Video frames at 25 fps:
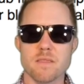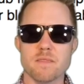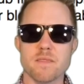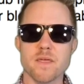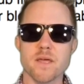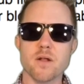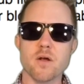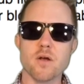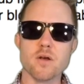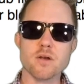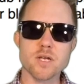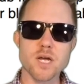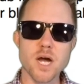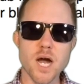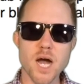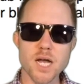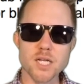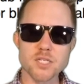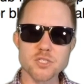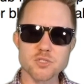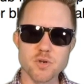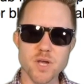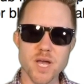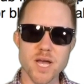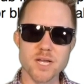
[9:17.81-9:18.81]
Then our
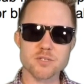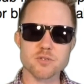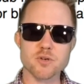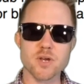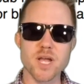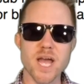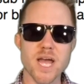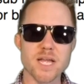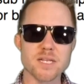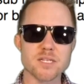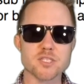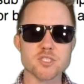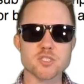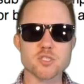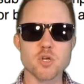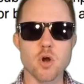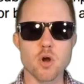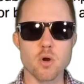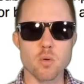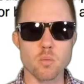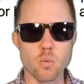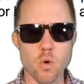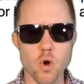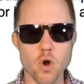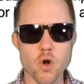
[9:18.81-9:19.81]
contractor had to
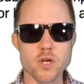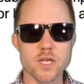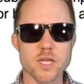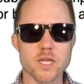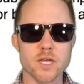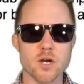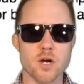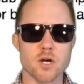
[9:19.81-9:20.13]
start working